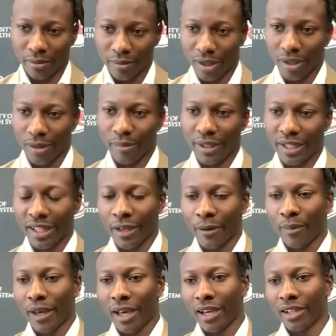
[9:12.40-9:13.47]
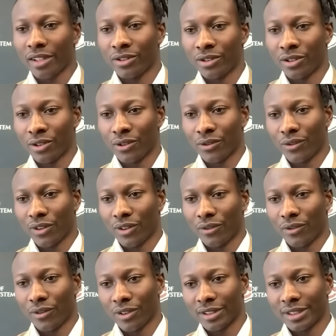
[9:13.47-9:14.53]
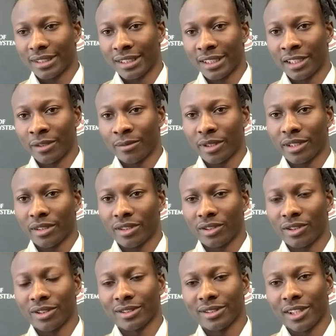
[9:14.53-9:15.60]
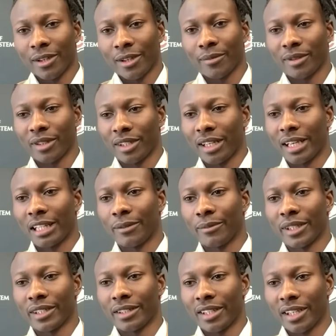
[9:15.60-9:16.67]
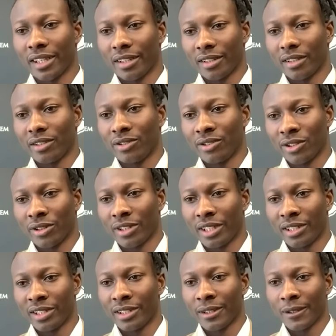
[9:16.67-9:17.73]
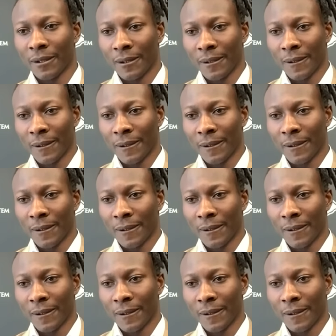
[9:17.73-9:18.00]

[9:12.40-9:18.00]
a big impact, you know, for, for the team and, you know, some element that, you know, they need.